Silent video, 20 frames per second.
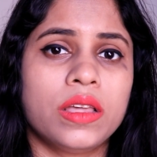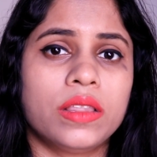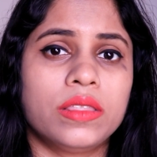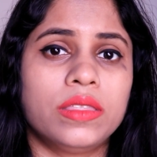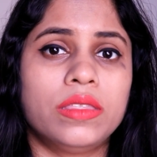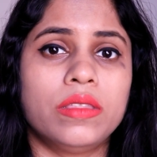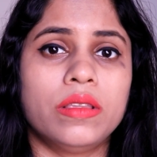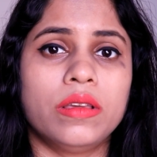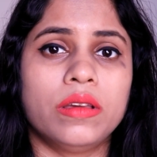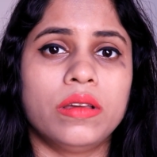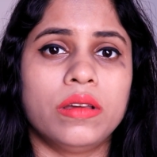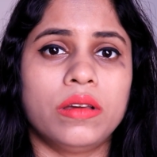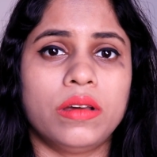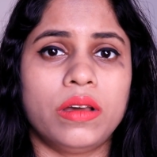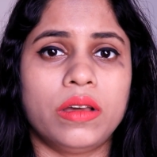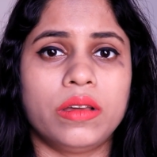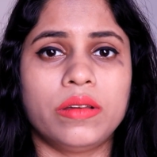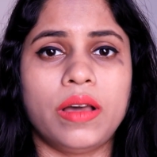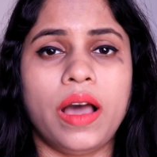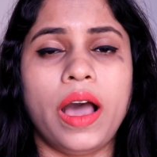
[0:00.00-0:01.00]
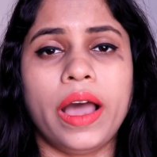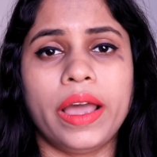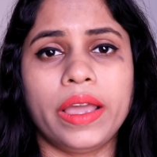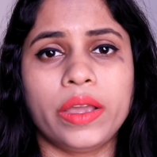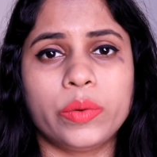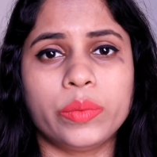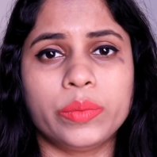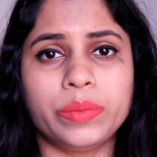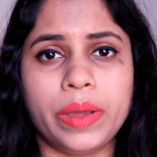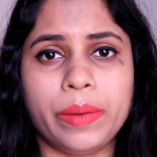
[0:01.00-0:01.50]
a
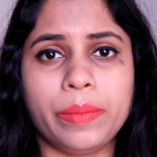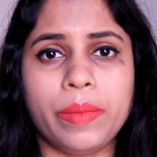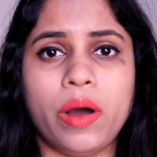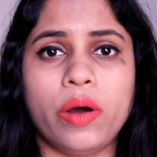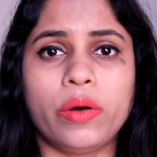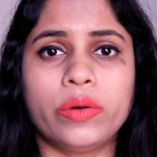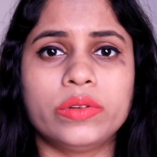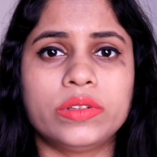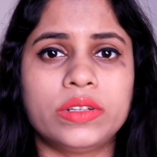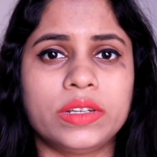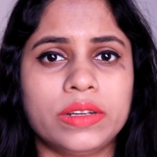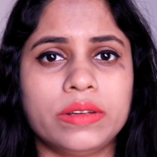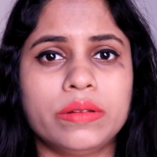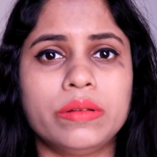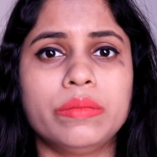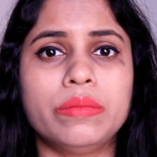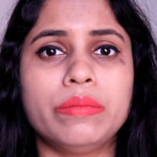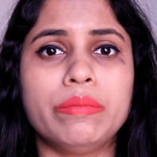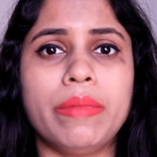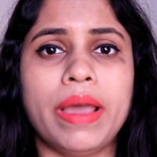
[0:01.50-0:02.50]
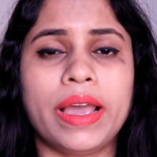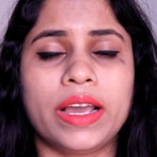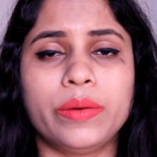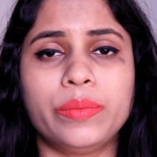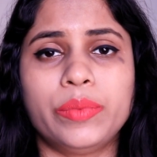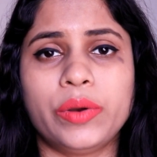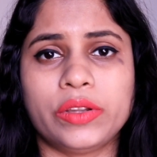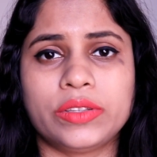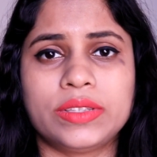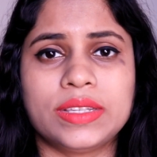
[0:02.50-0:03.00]
high amount in
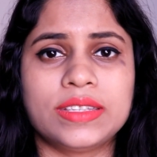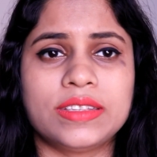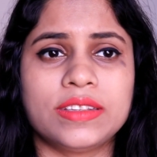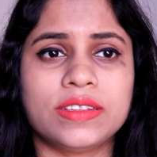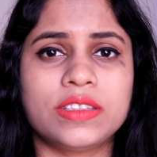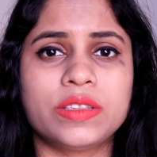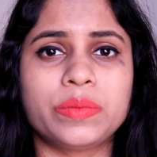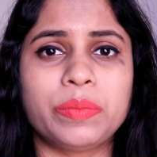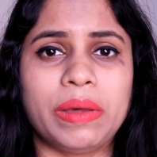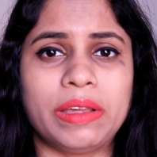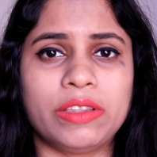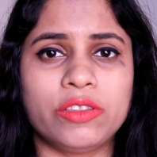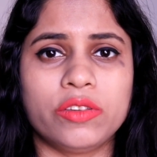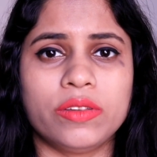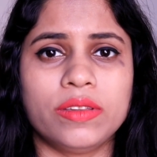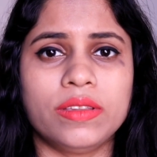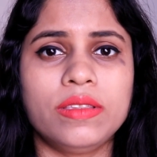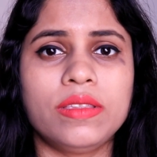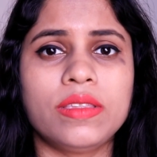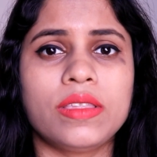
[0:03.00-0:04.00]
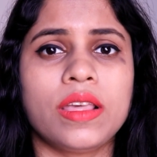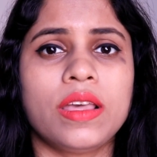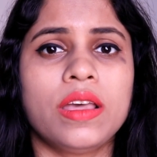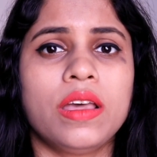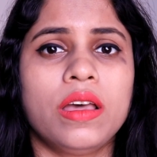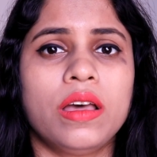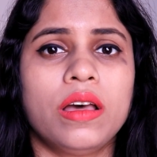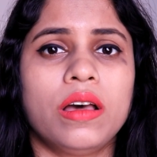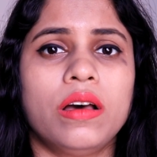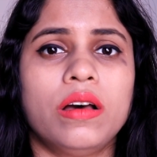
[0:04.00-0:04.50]
makeup brushes or sponges,
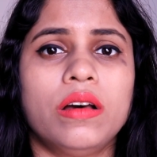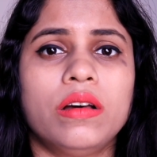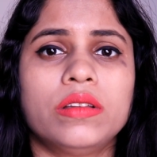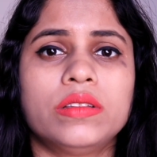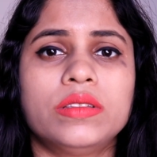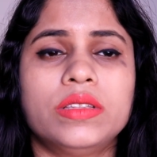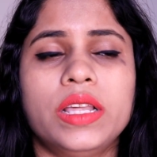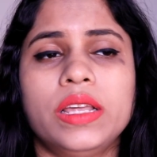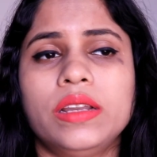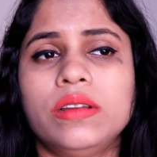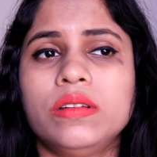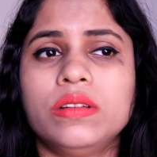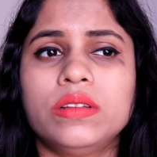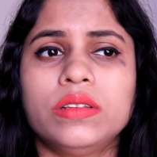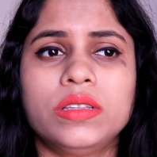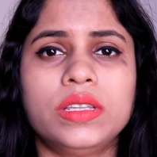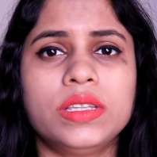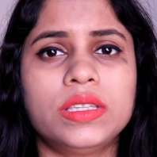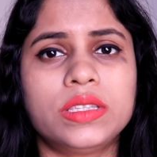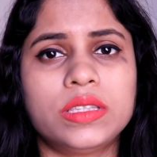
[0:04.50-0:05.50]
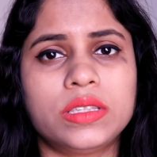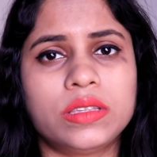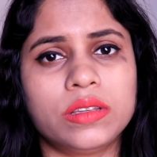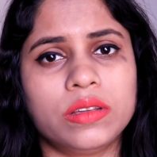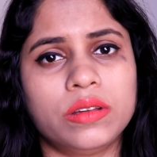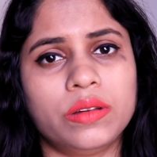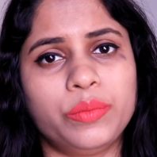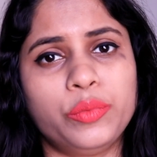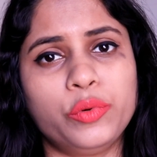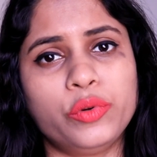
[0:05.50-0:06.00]
then this
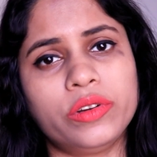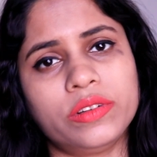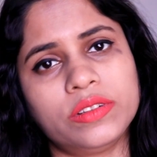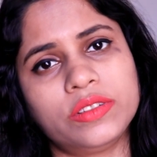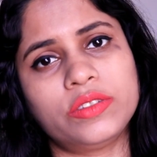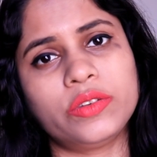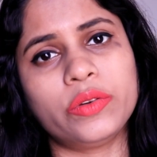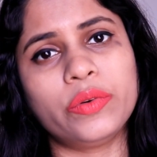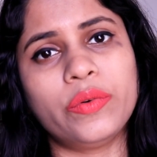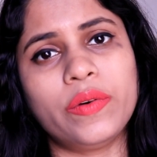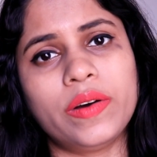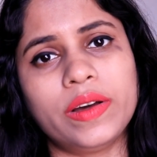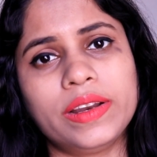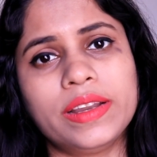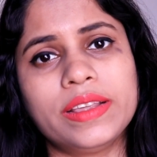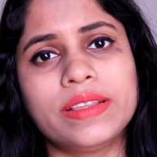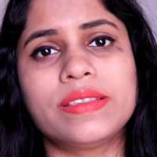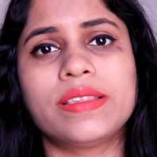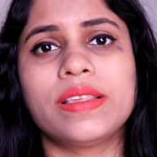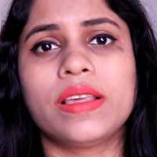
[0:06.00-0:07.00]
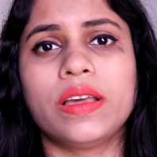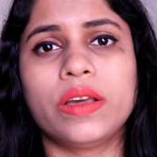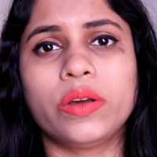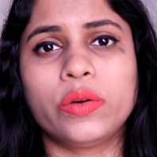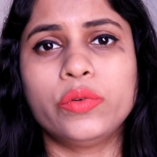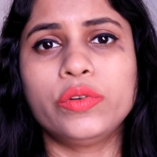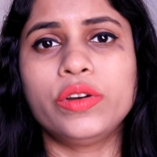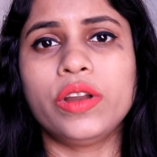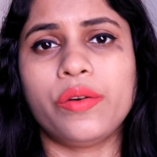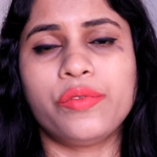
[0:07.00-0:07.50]
Puna Store one is
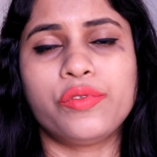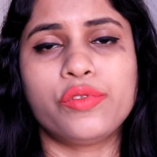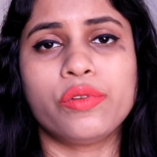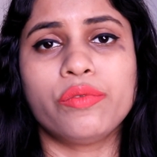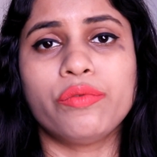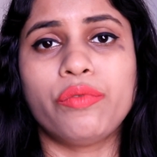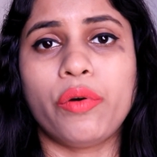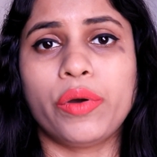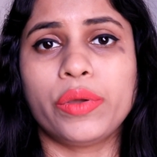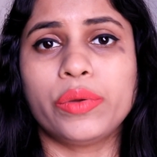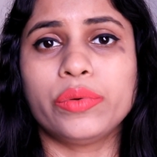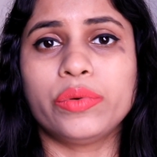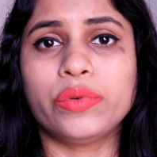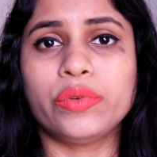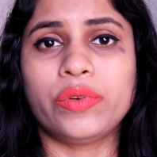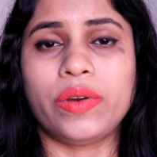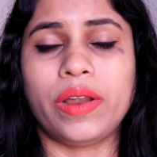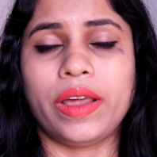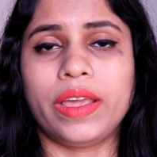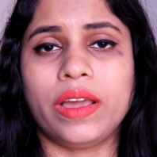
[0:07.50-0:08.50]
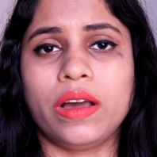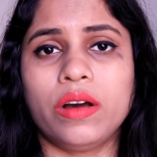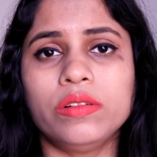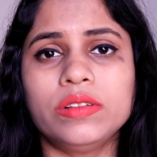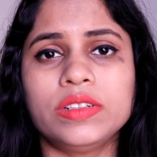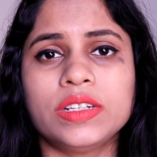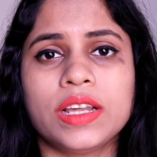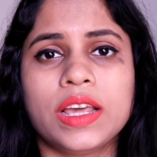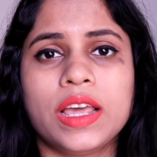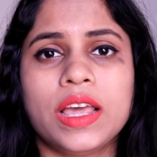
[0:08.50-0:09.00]
a good option for you to try
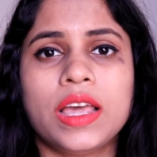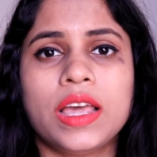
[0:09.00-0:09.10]
out.